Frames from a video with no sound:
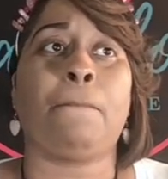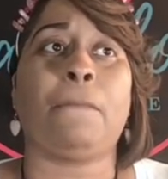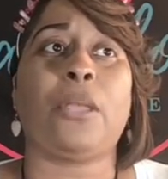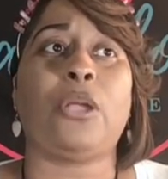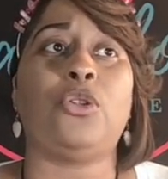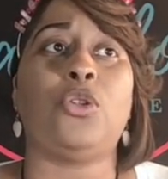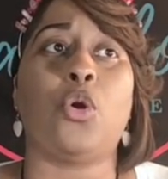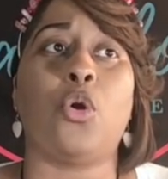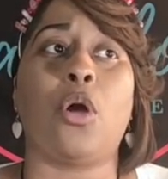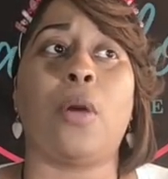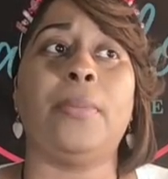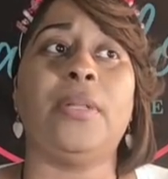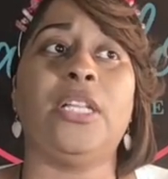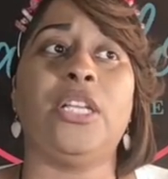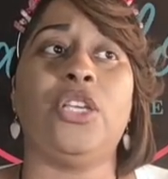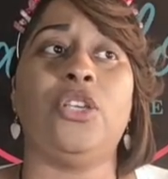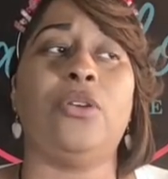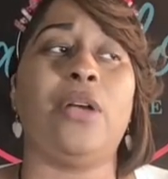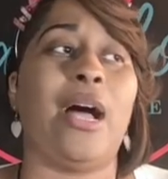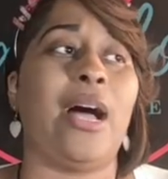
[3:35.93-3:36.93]

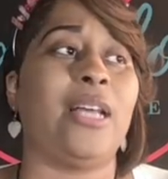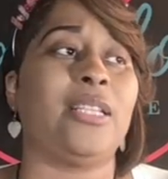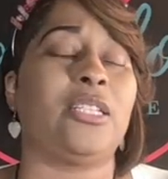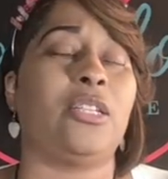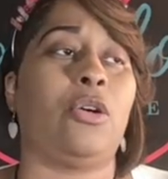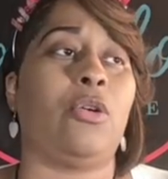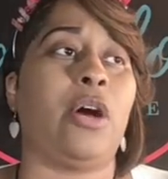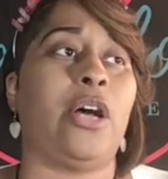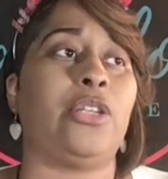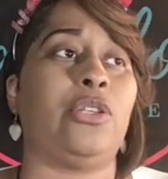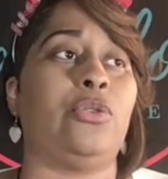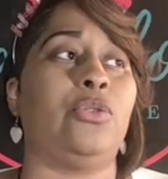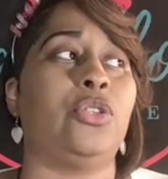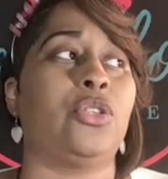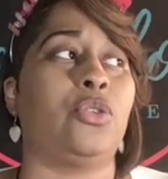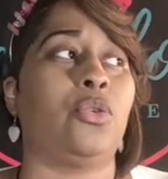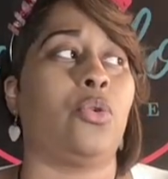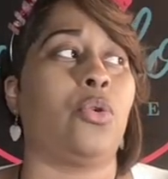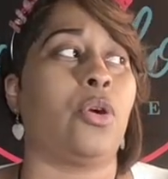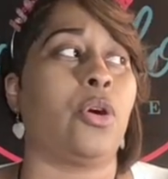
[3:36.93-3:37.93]
Normally, you guys know I use
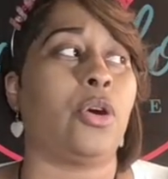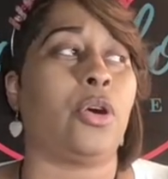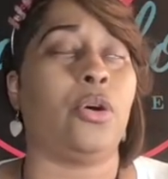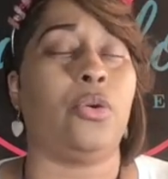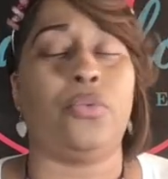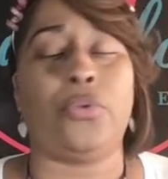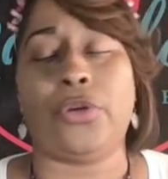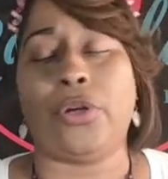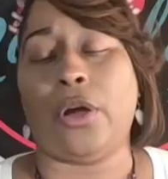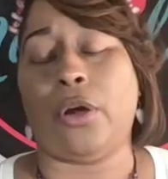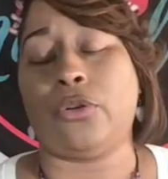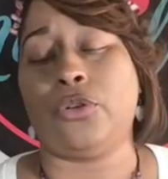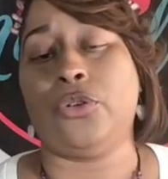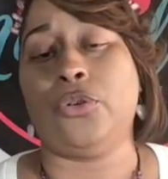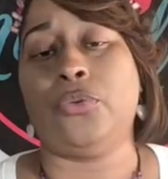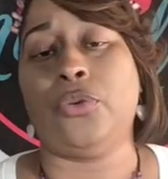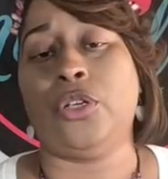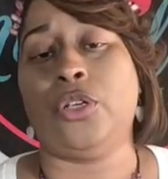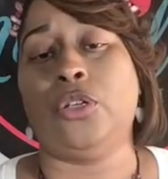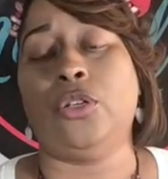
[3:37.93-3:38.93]
an oracle. We are
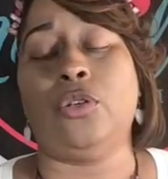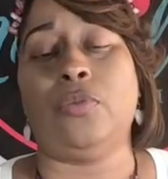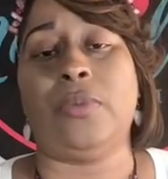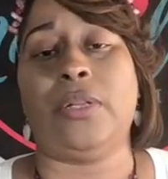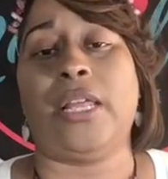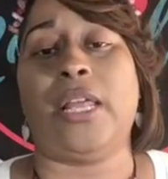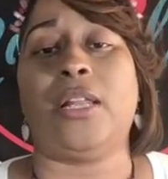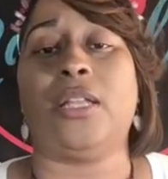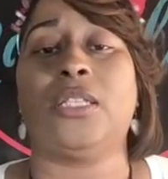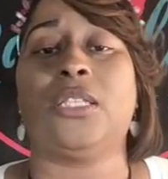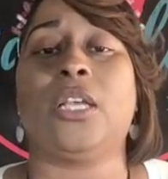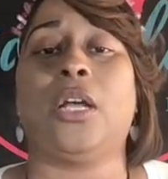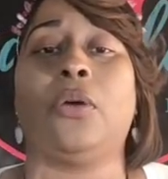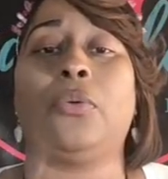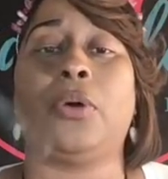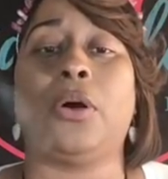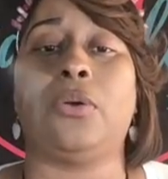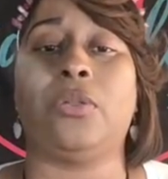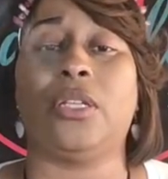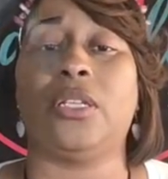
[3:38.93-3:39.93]
doing Illuminated
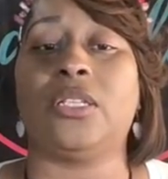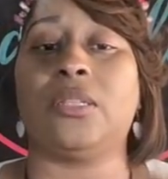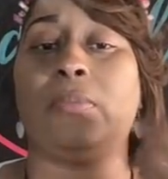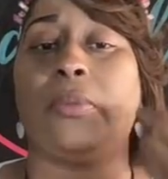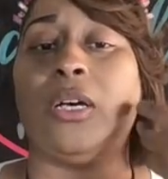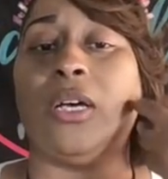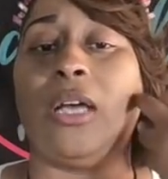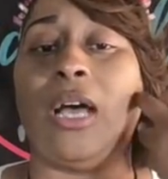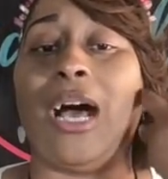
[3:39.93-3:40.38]
Tarot this month.